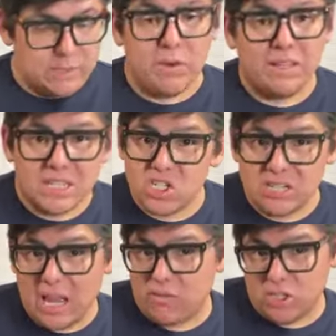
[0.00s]
That's probably
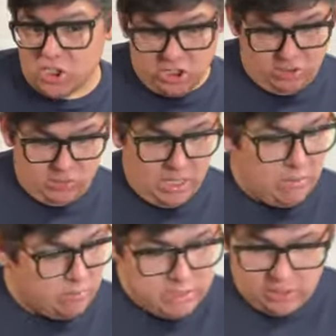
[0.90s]
because you didn't have good
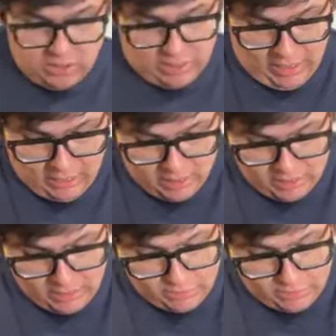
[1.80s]
shoes. I'm going to tell you that.